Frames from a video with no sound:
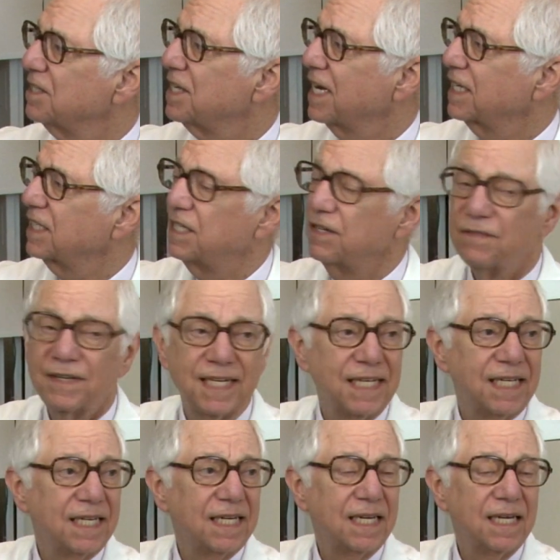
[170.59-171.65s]
Uh,
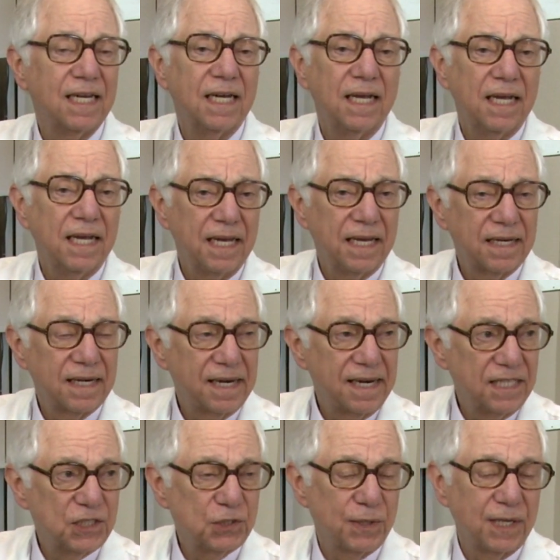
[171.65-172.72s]
Dr. Bard's
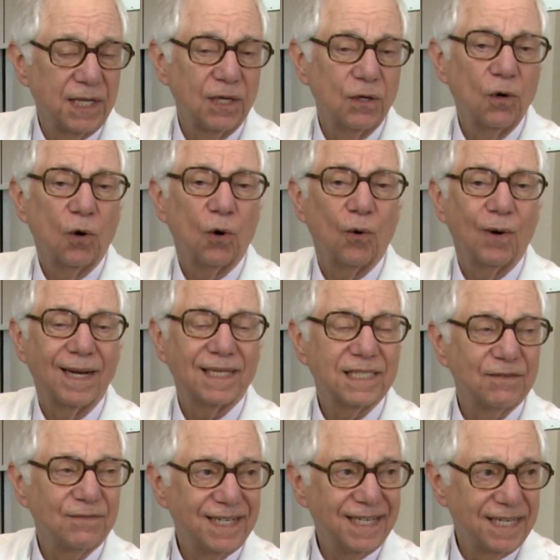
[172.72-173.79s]
system
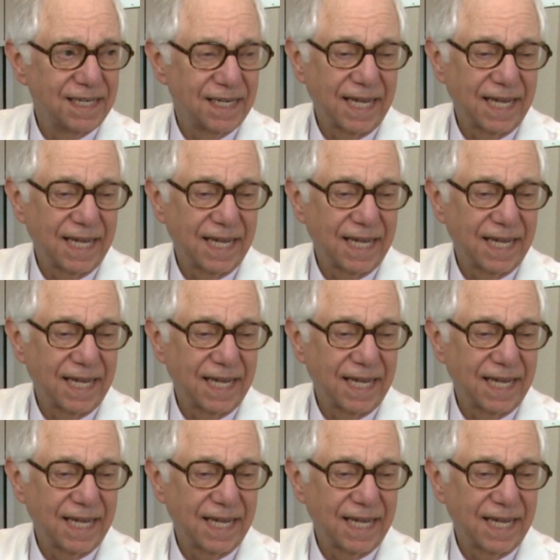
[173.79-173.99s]
is